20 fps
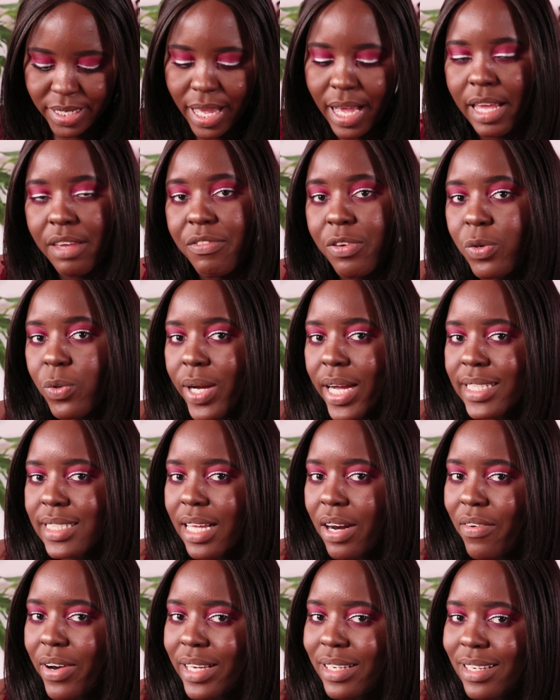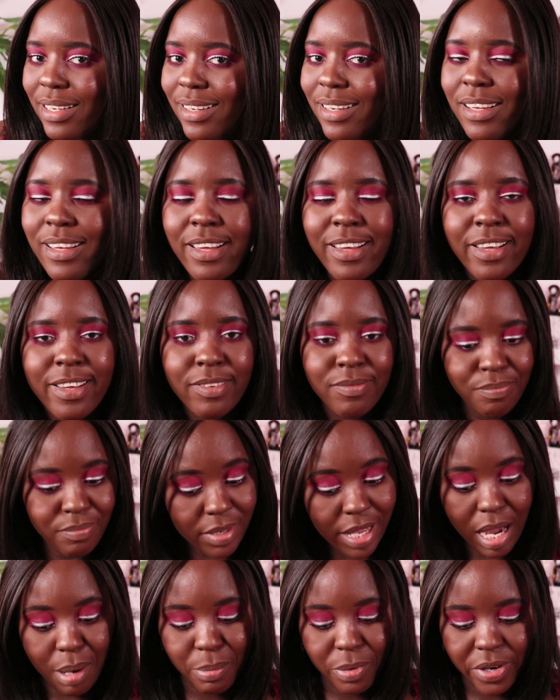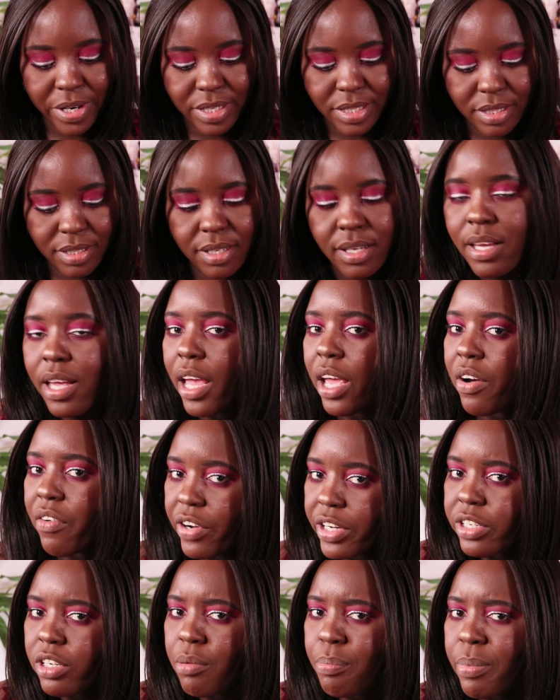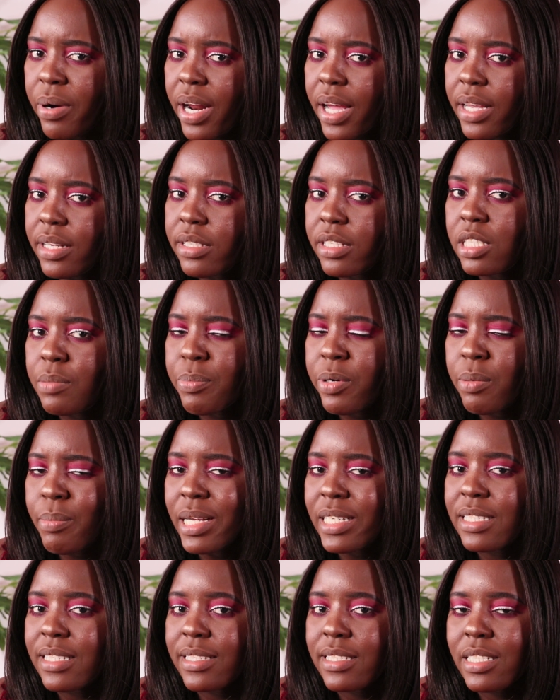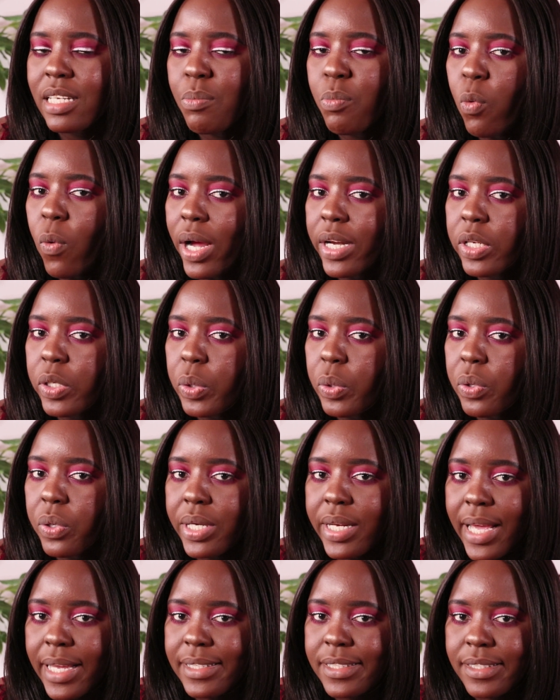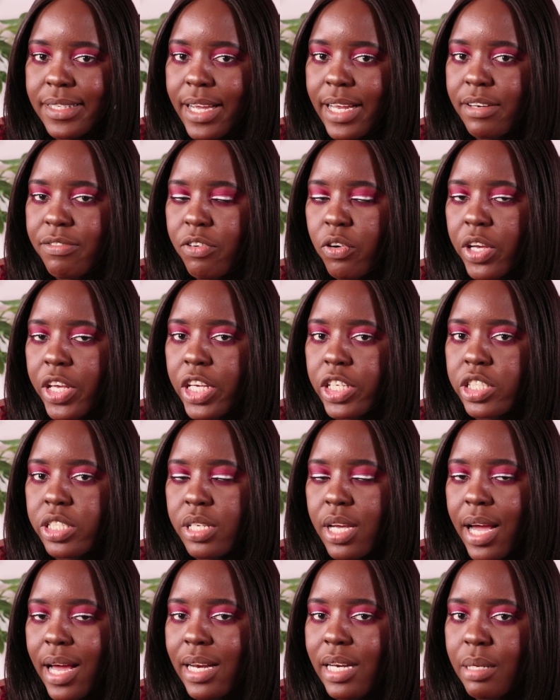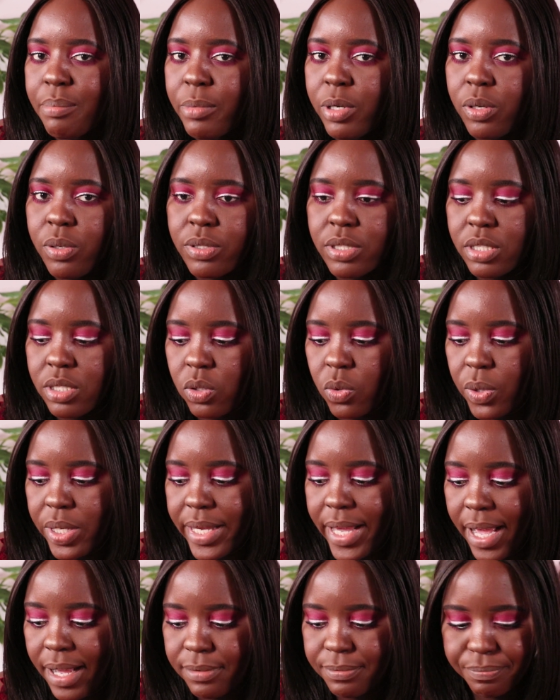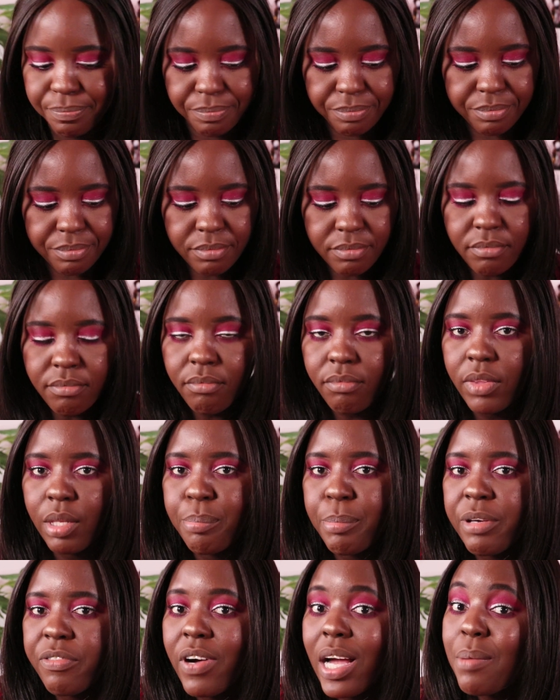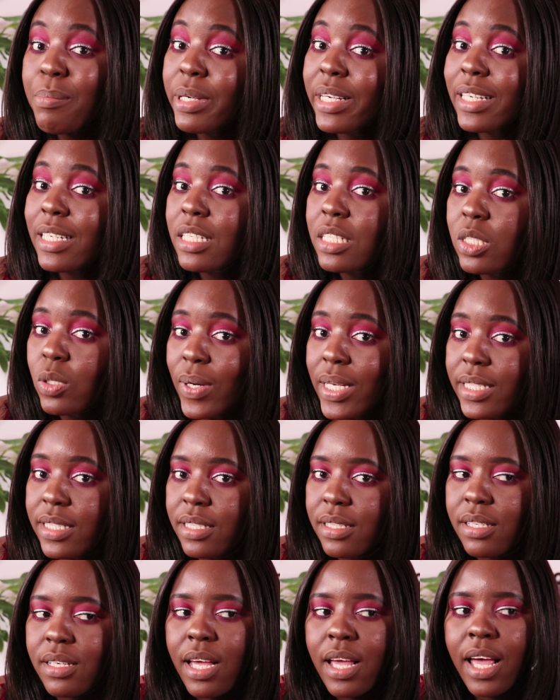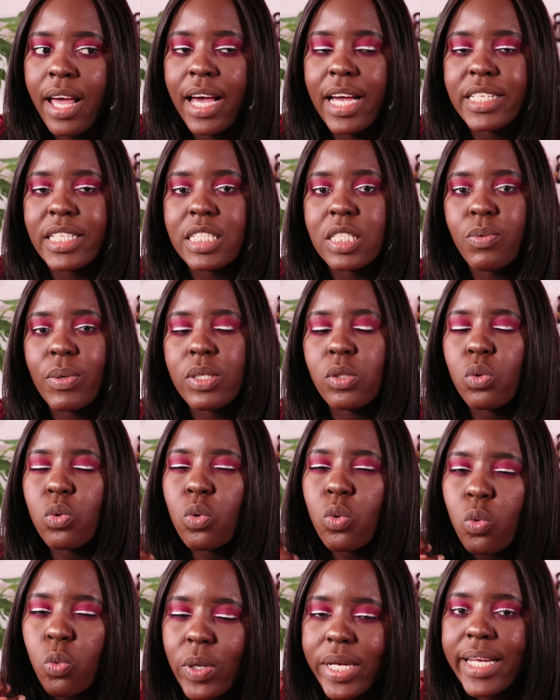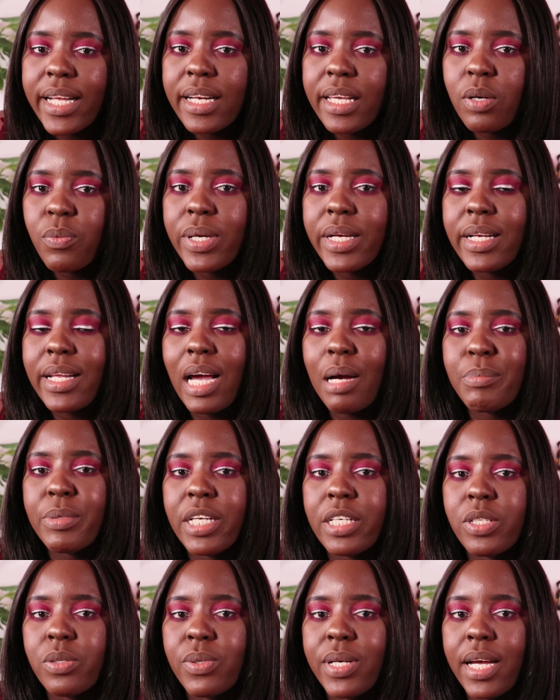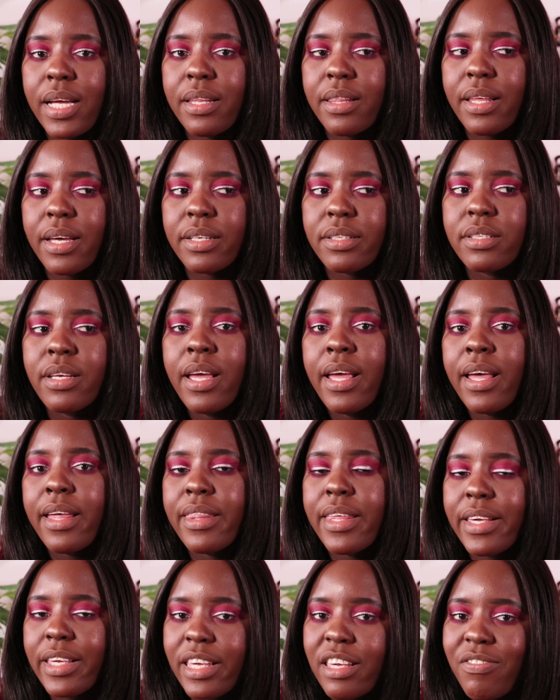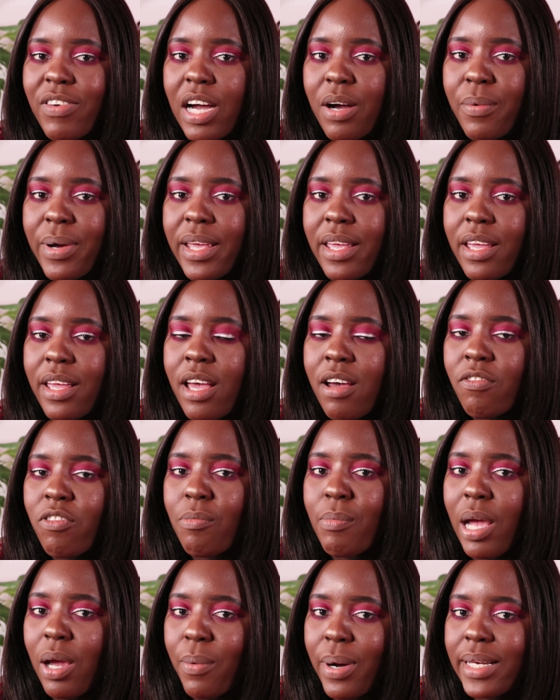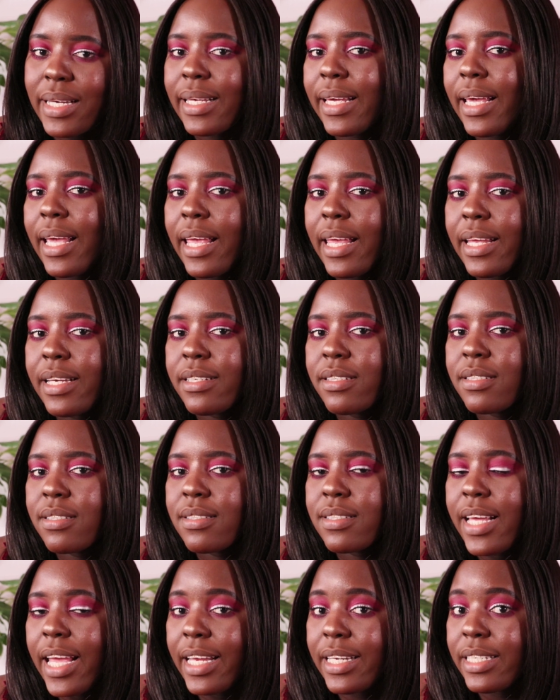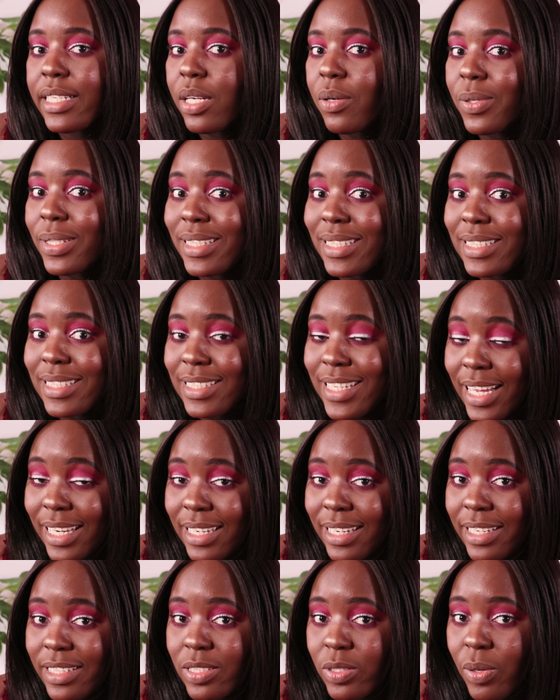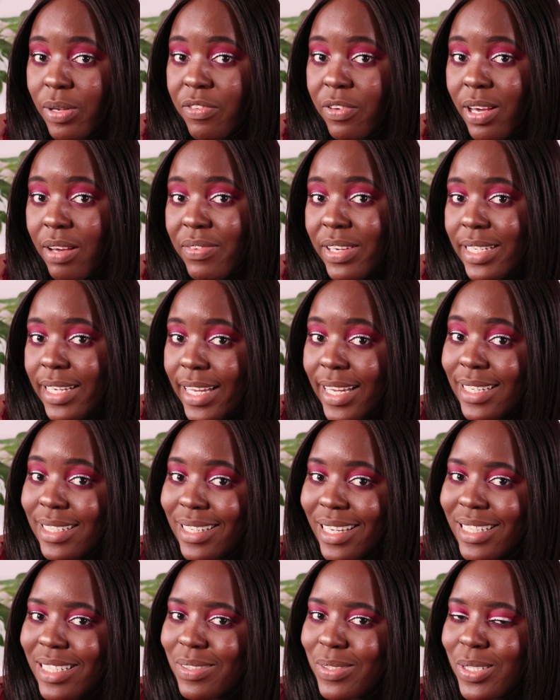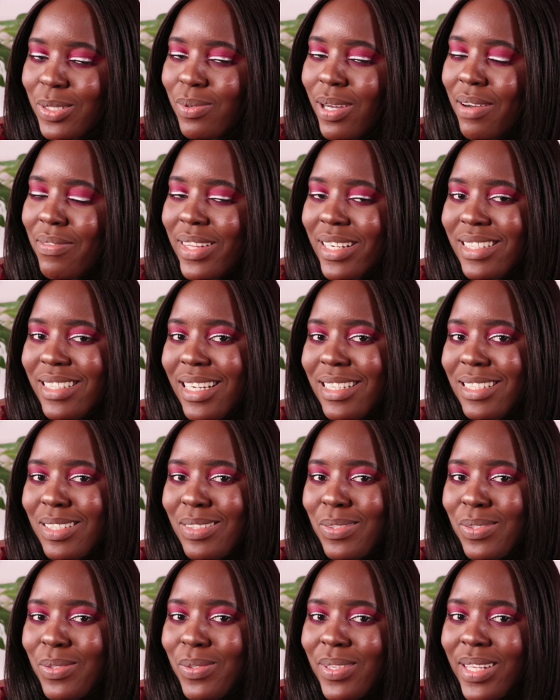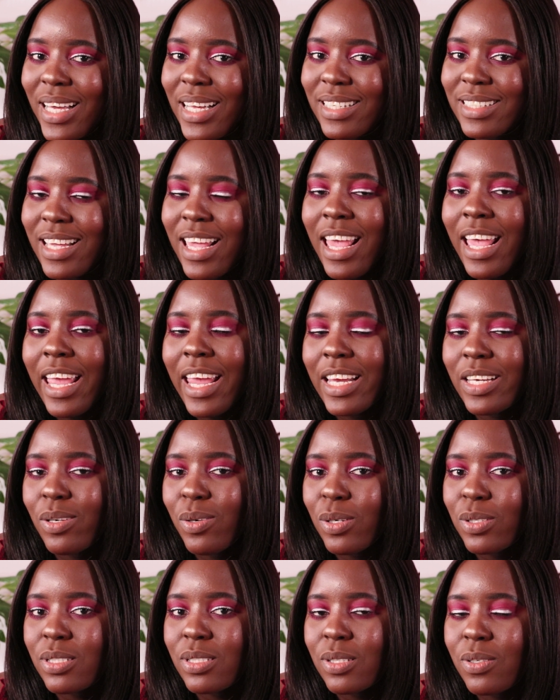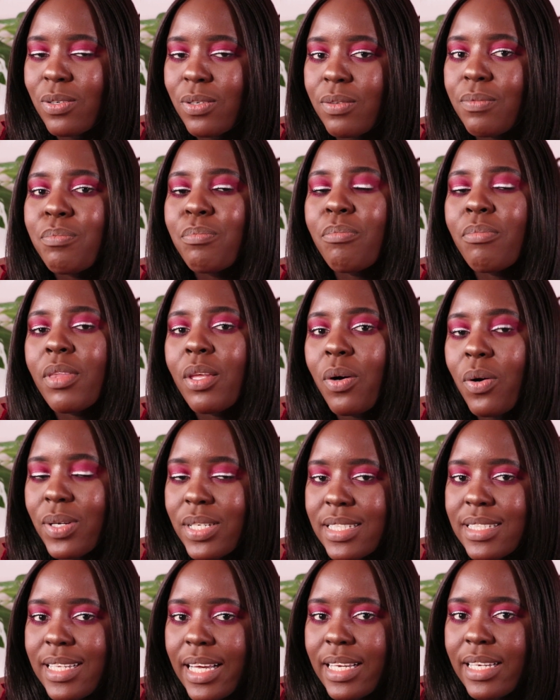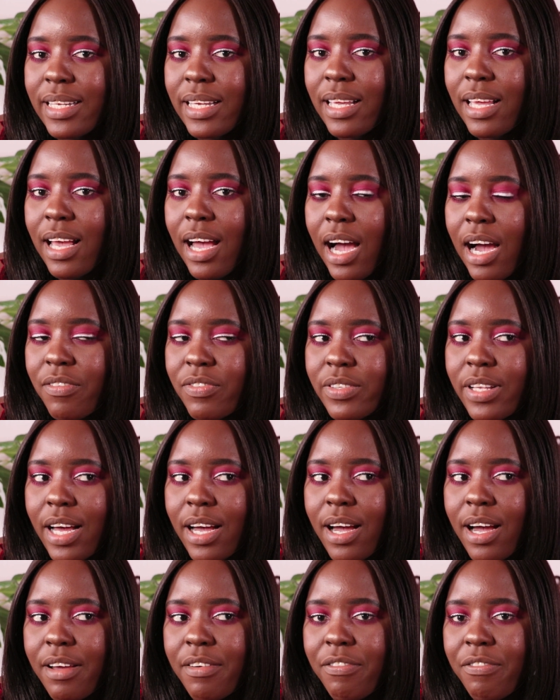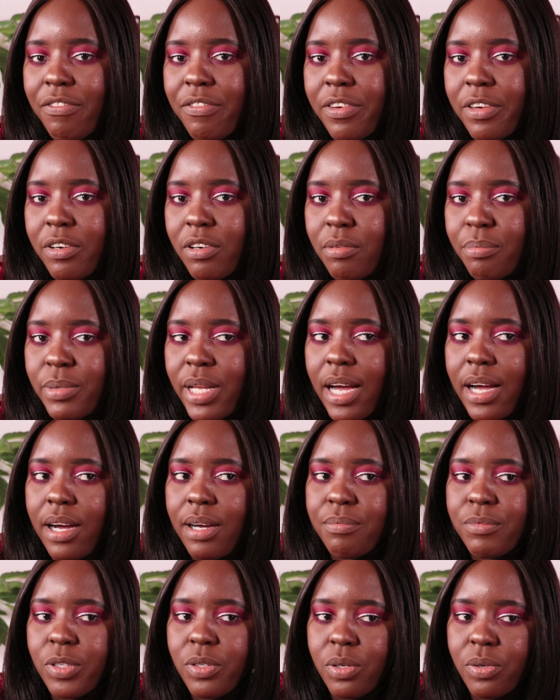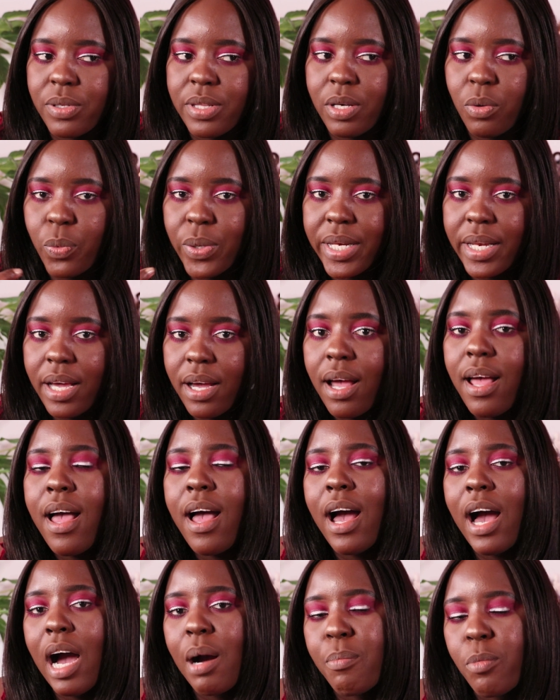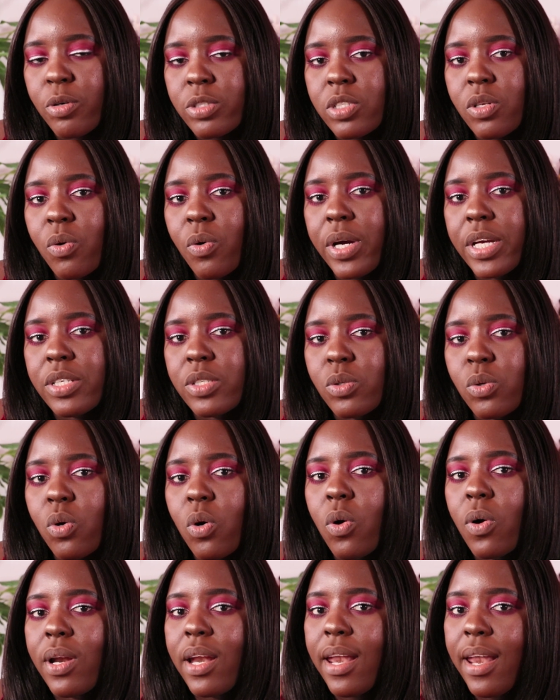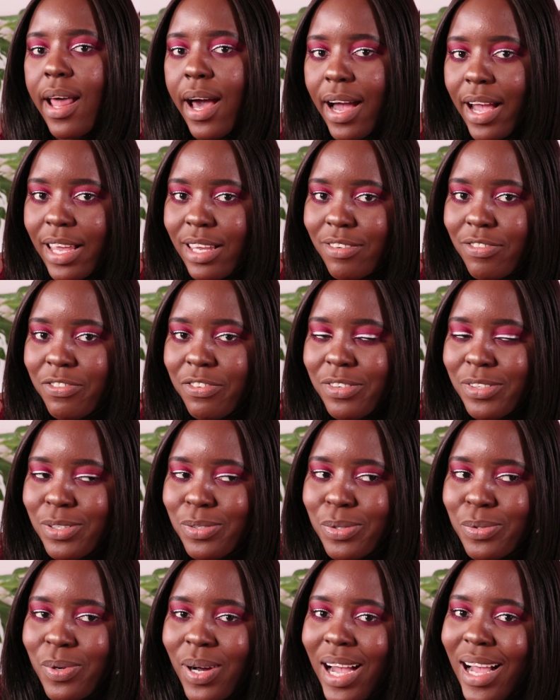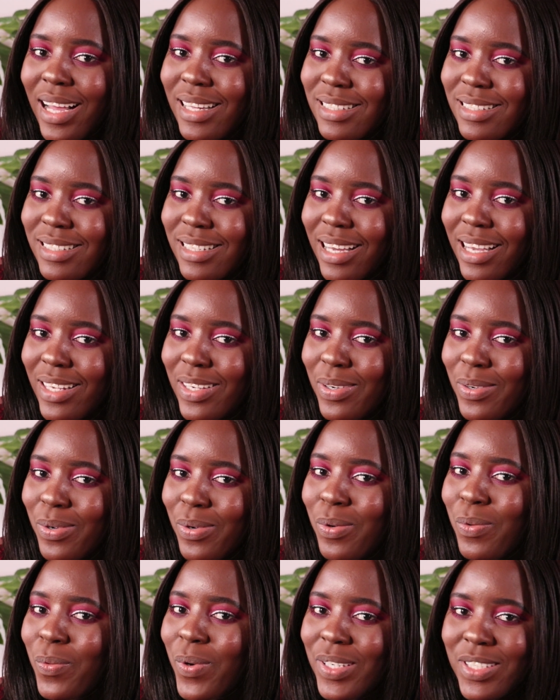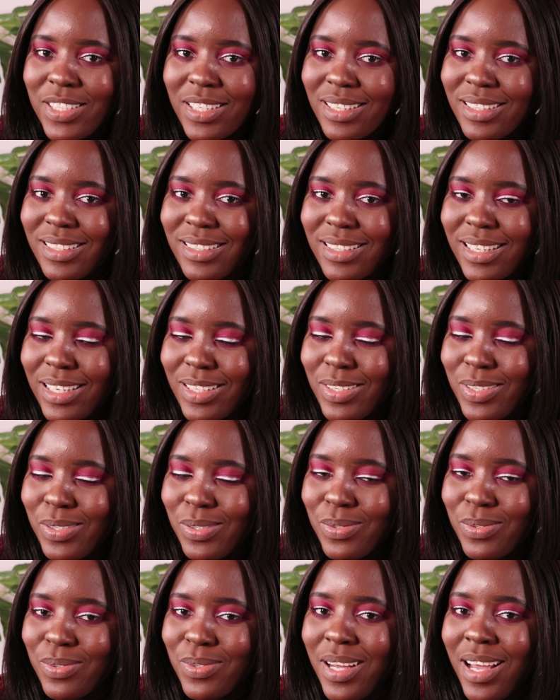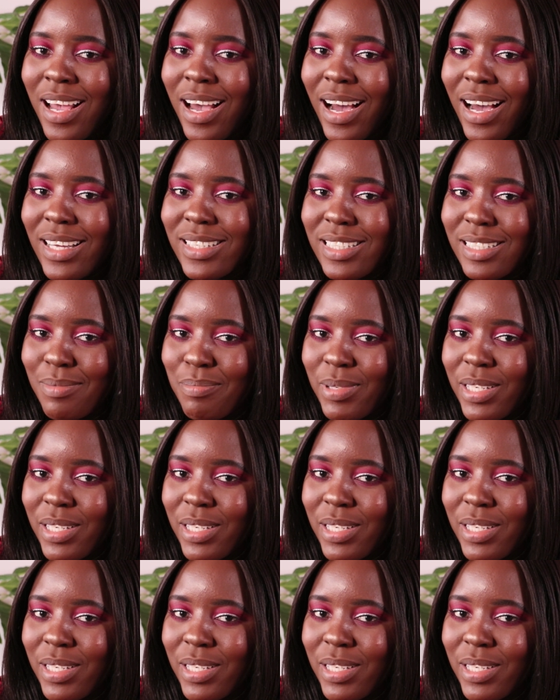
yeah if you guys are ready i'm ready and retail price is pretty much the same one euro 99 for each uh, lip gloss so yeah before I begin swatching, I just want to quickly, quickly update you guys that the giveaway for my 1K it's ending on Sunday. So if you haven't entered, you still have the chance to do that. And also on Sunday, after I filmed, um, you know, the winner, I'm also going to go live to answer your questions that you asked